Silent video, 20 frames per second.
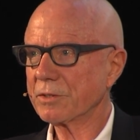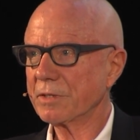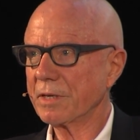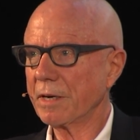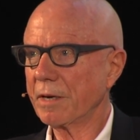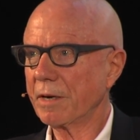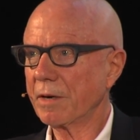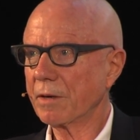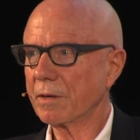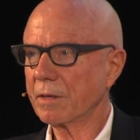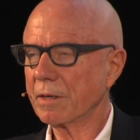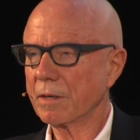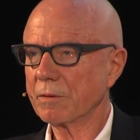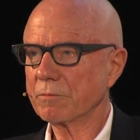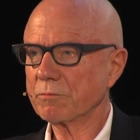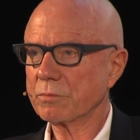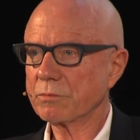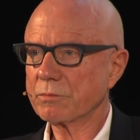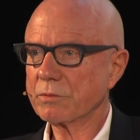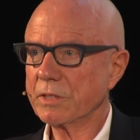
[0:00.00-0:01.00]
They are
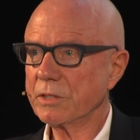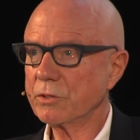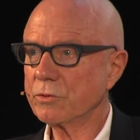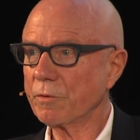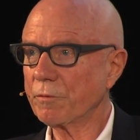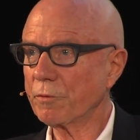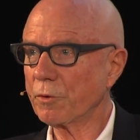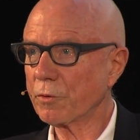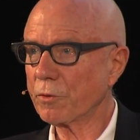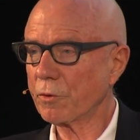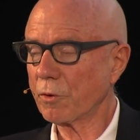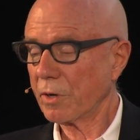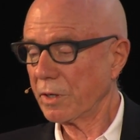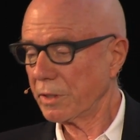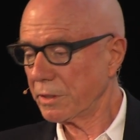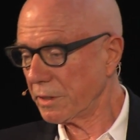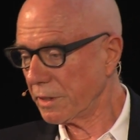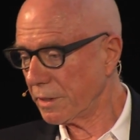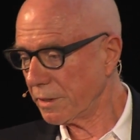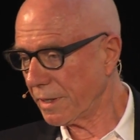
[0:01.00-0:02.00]
seats of
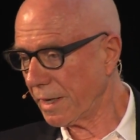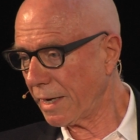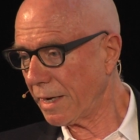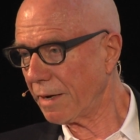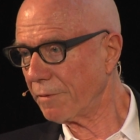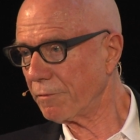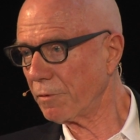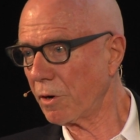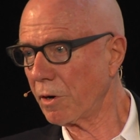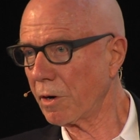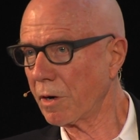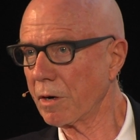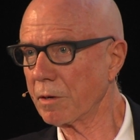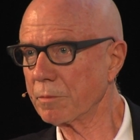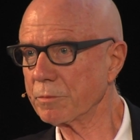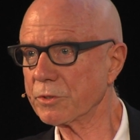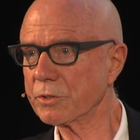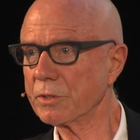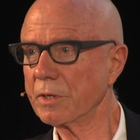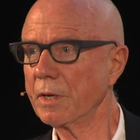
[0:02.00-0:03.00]
authority, they have
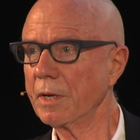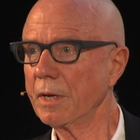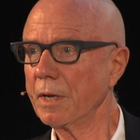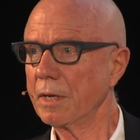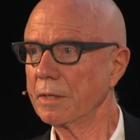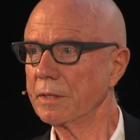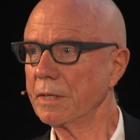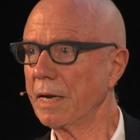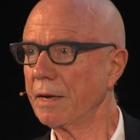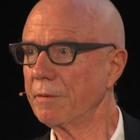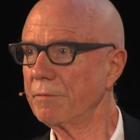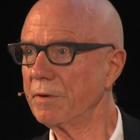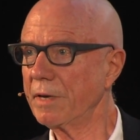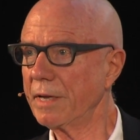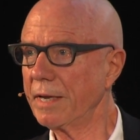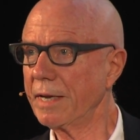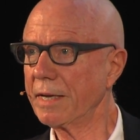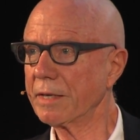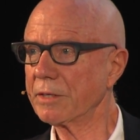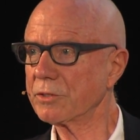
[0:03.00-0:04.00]
arms, they have
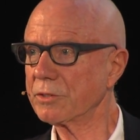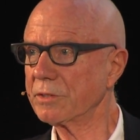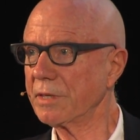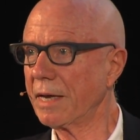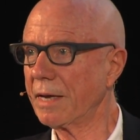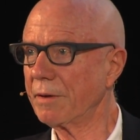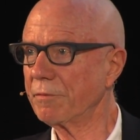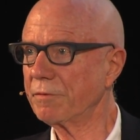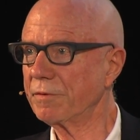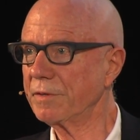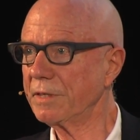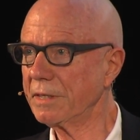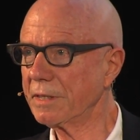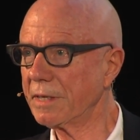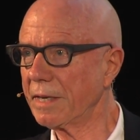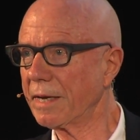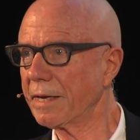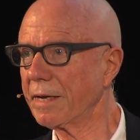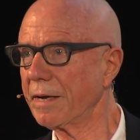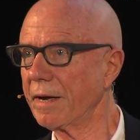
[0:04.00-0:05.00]
legs, they have feet
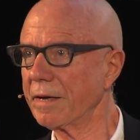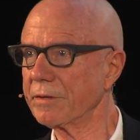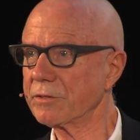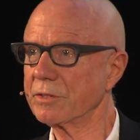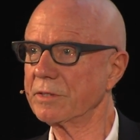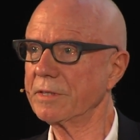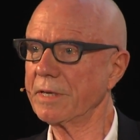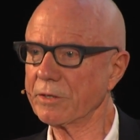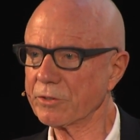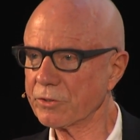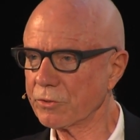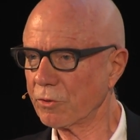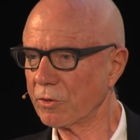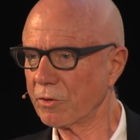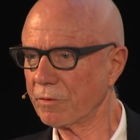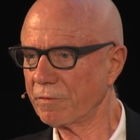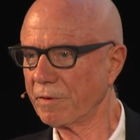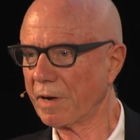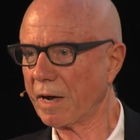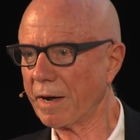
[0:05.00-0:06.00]
like us, they're sort
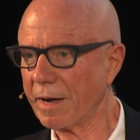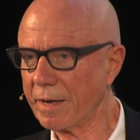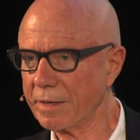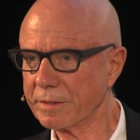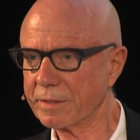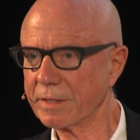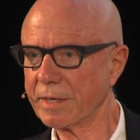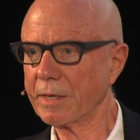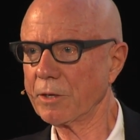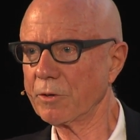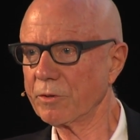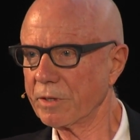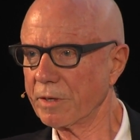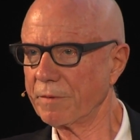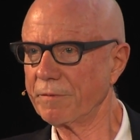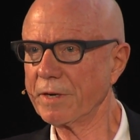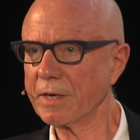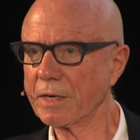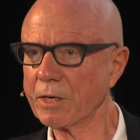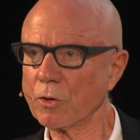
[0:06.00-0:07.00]
of alter ego, they're
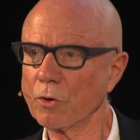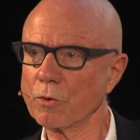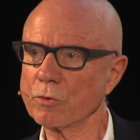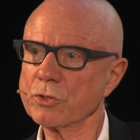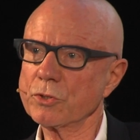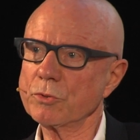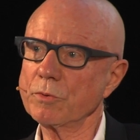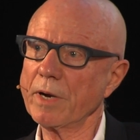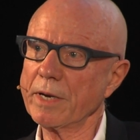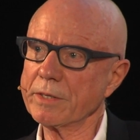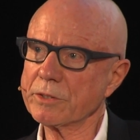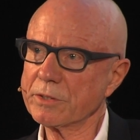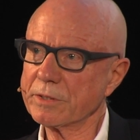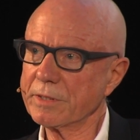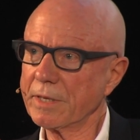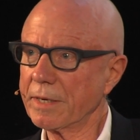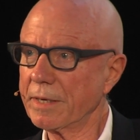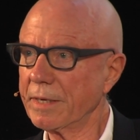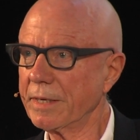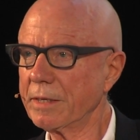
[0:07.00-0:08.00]
very close to us,
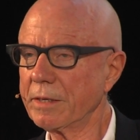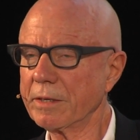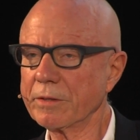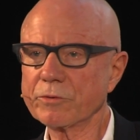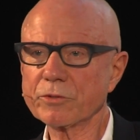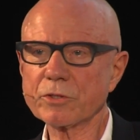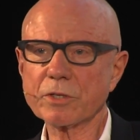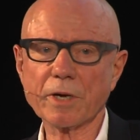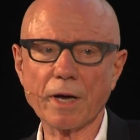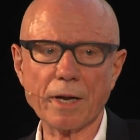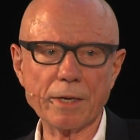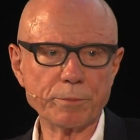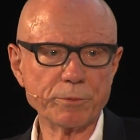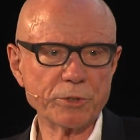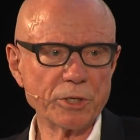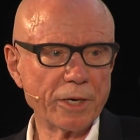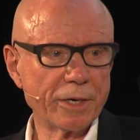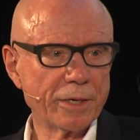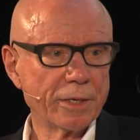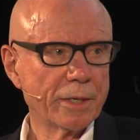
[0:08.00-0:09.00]
they're little
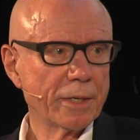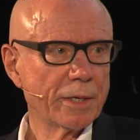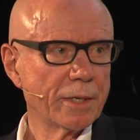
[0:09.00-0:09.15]
sculpture.